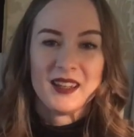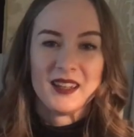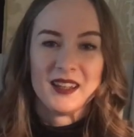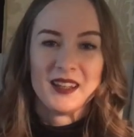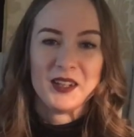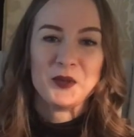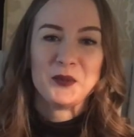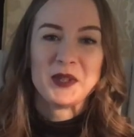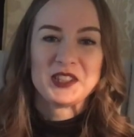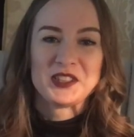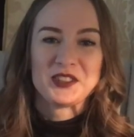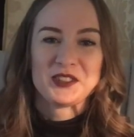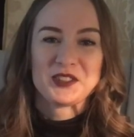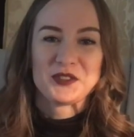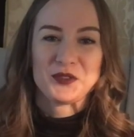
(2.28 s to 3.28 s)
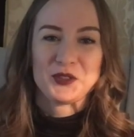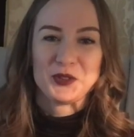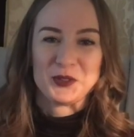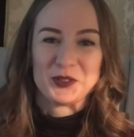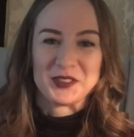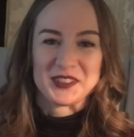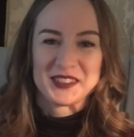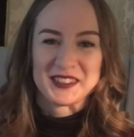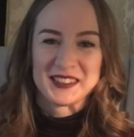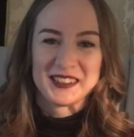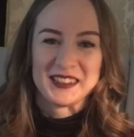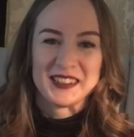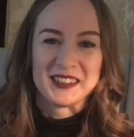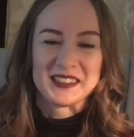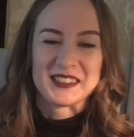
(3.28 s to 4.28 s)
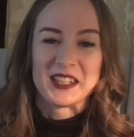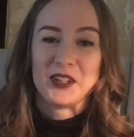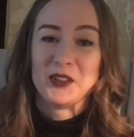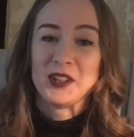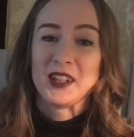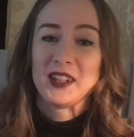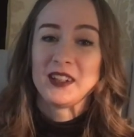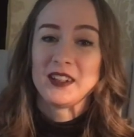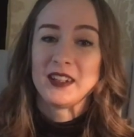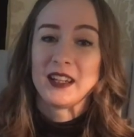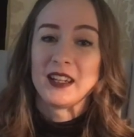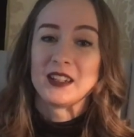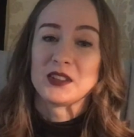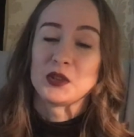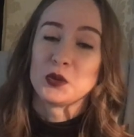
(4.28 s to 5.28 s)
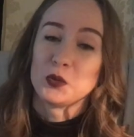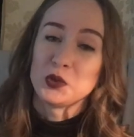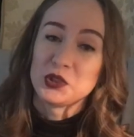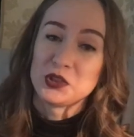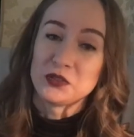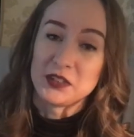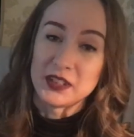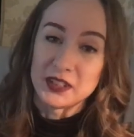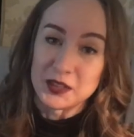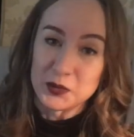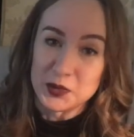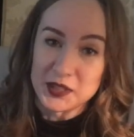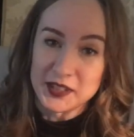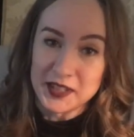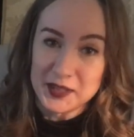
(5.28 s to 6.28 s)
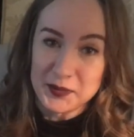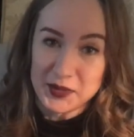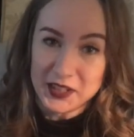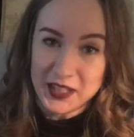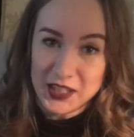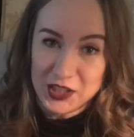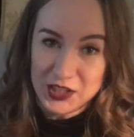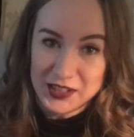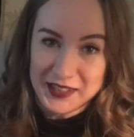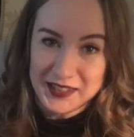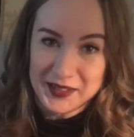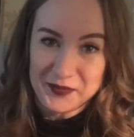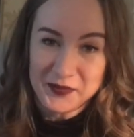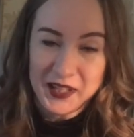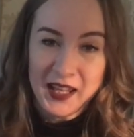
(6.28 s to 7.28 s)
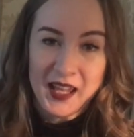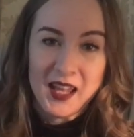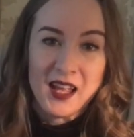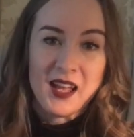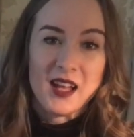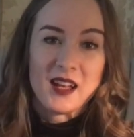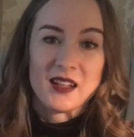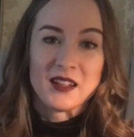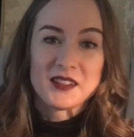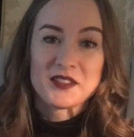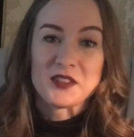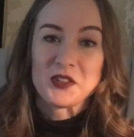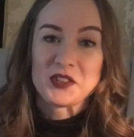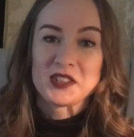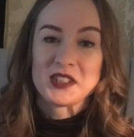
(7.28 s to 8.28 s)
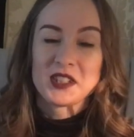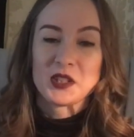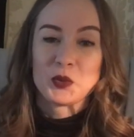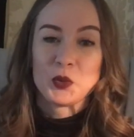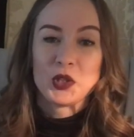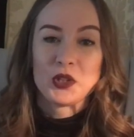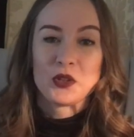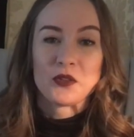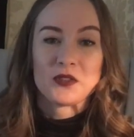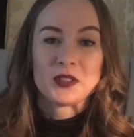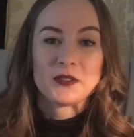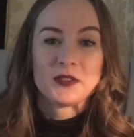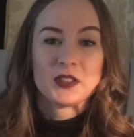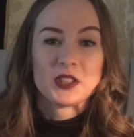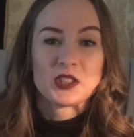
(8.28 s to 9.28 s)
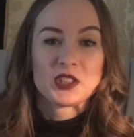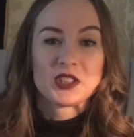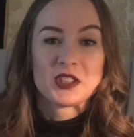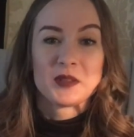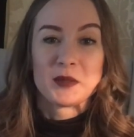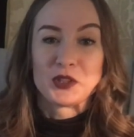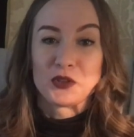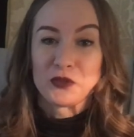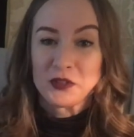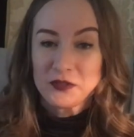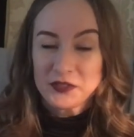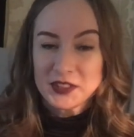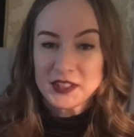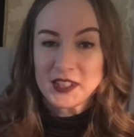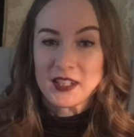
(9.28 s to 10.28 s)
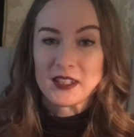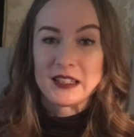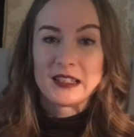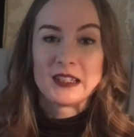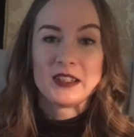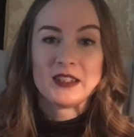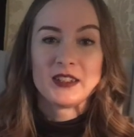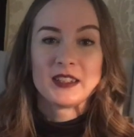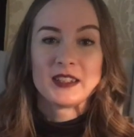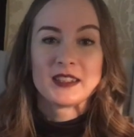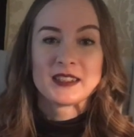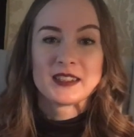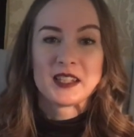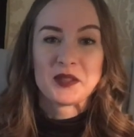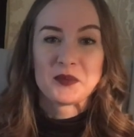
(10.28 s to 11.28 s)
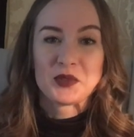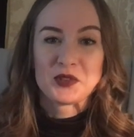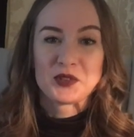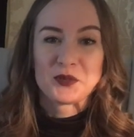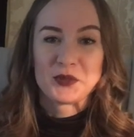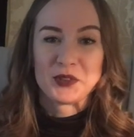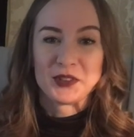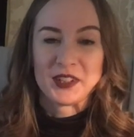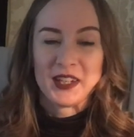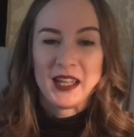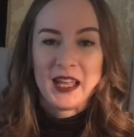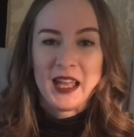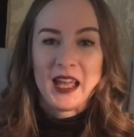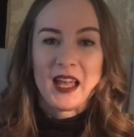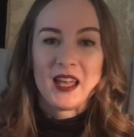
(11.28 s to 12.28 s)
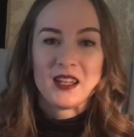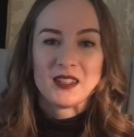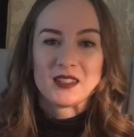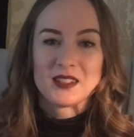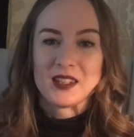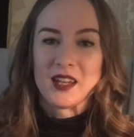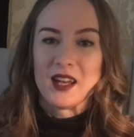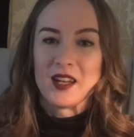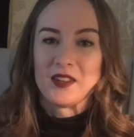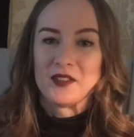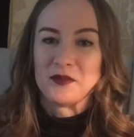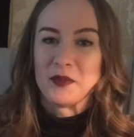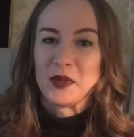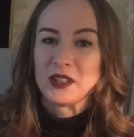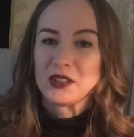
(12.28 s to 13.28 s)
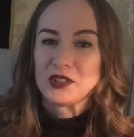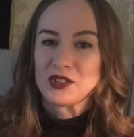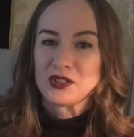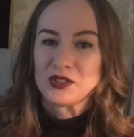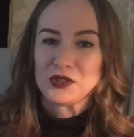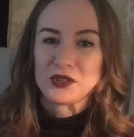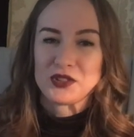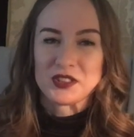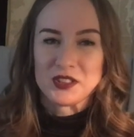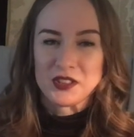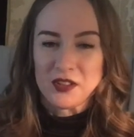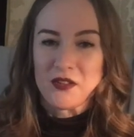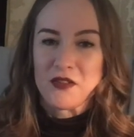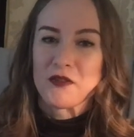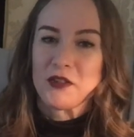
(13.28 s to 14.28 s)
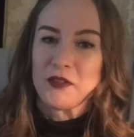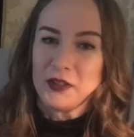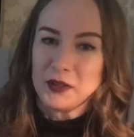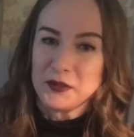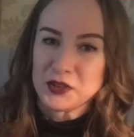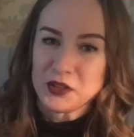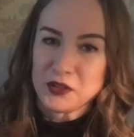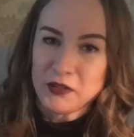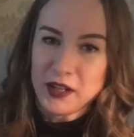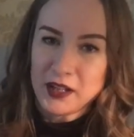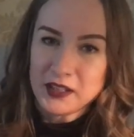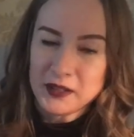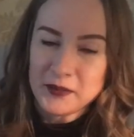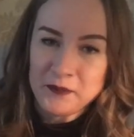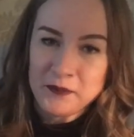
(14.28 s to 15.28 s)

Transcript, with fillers: Hello my dearest viewers, it's Alona here and you're watching Great Linguistic Expectations. Last Thursday the week of the Finnish cinematography started here in Saint Petersburg and I've managed to see three films already.